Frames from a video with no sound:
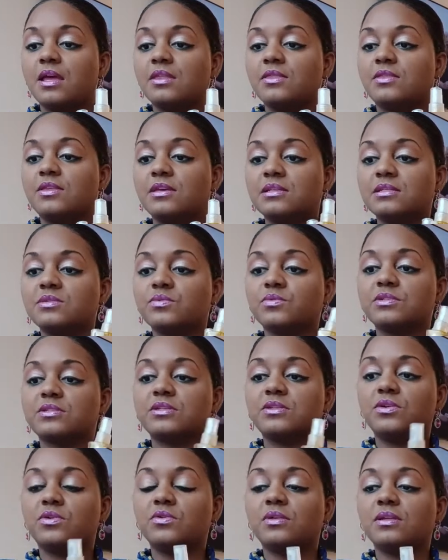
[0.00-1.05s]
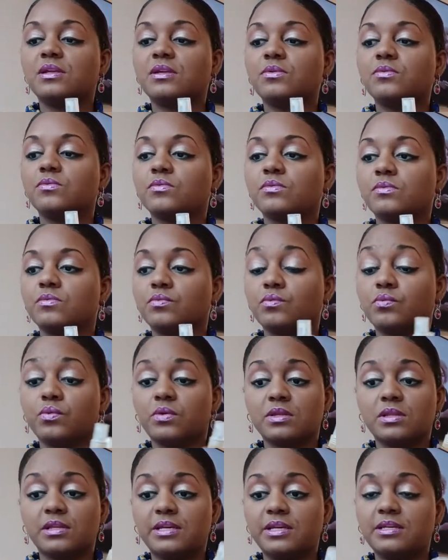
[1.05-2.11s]
This was newly
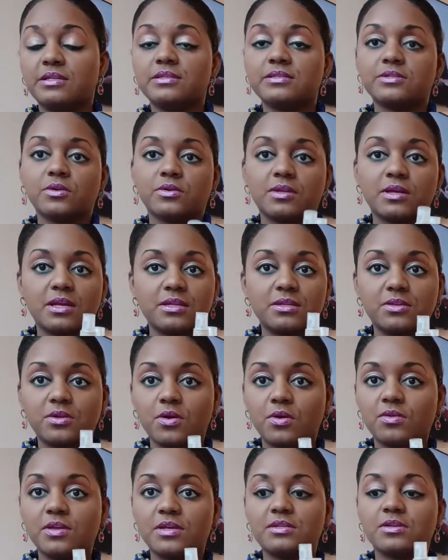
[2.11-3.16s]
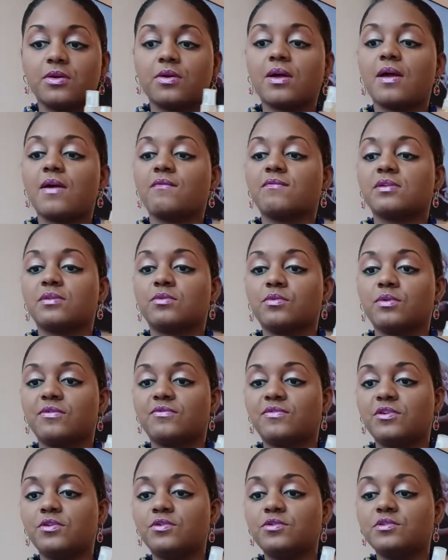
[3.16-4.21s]
released, so they know they don't have any
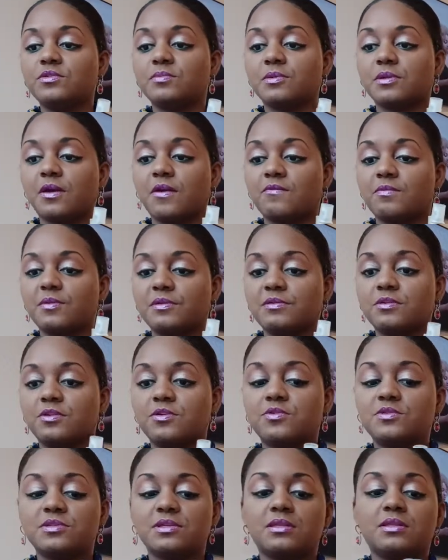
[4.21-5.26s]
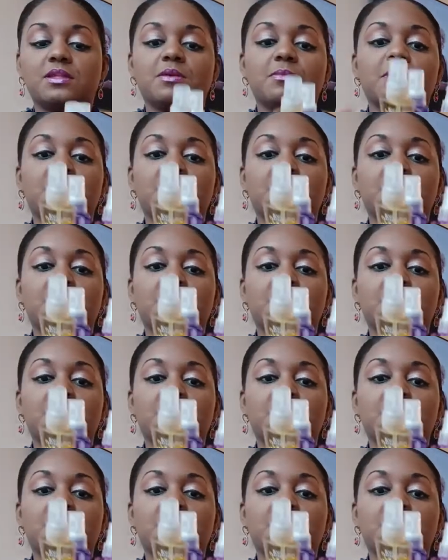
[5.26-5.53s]
reviews, but I've been using them.